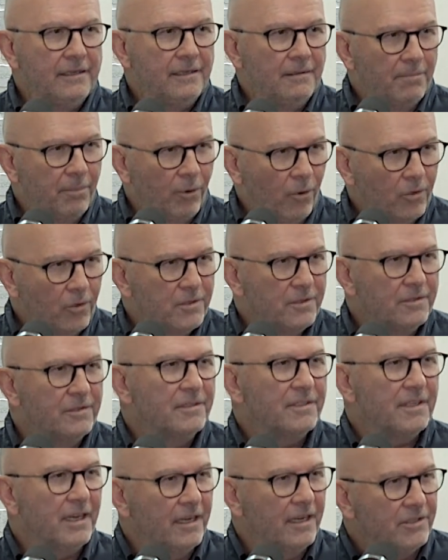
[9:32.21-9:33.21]

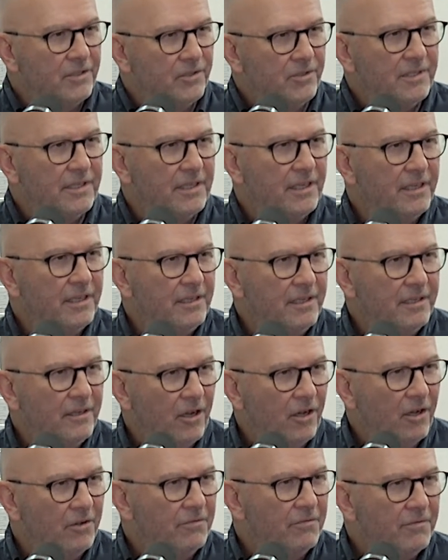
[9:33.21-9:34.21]
importance, as you say,
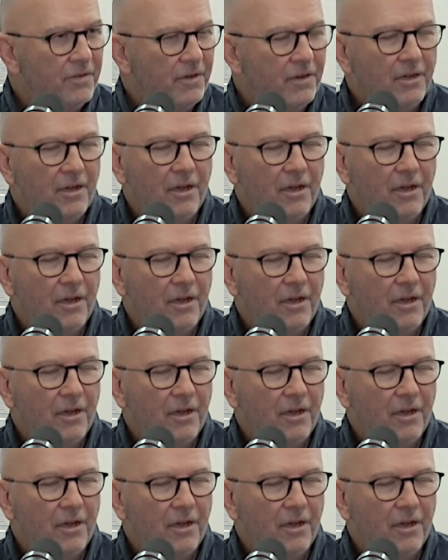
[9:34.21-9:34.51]
of